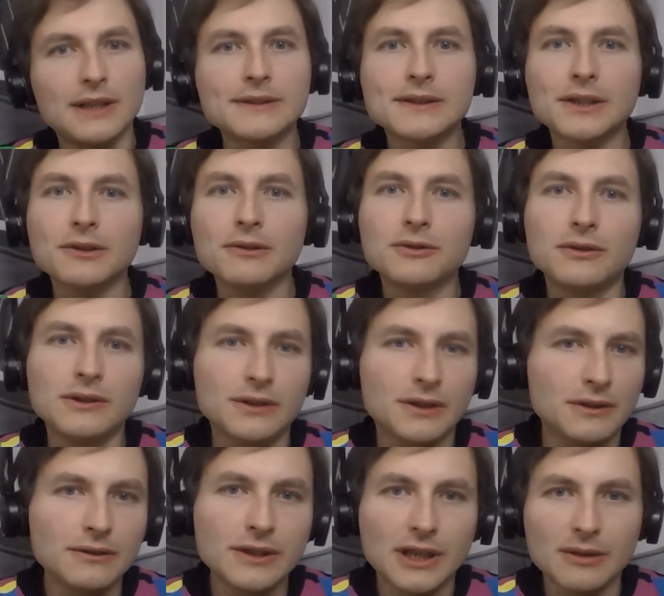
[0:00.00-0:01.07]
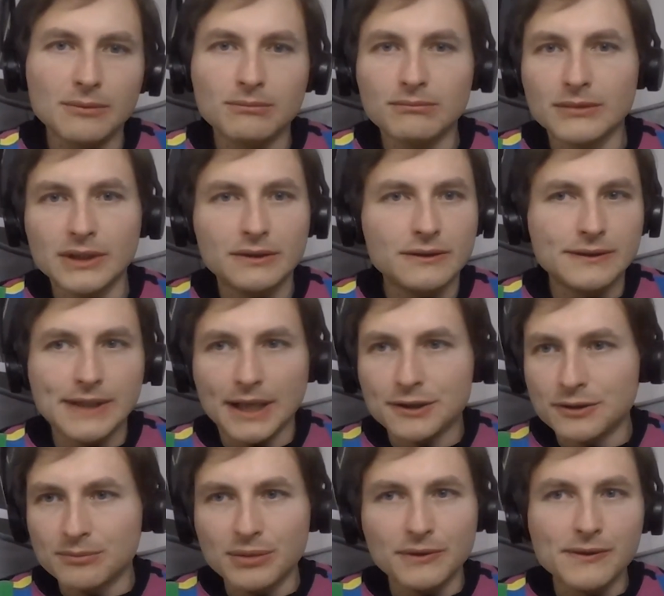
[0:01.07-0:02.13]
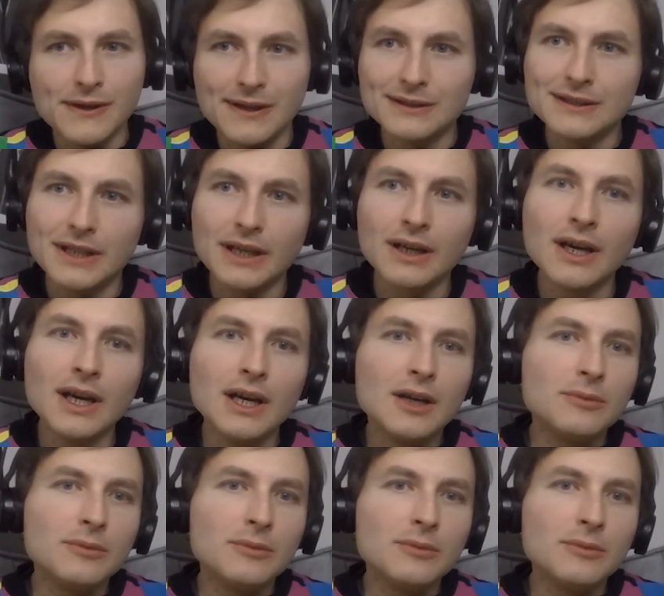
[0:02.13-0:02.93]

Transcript: Let's say you are doing real time uh, transaction processing,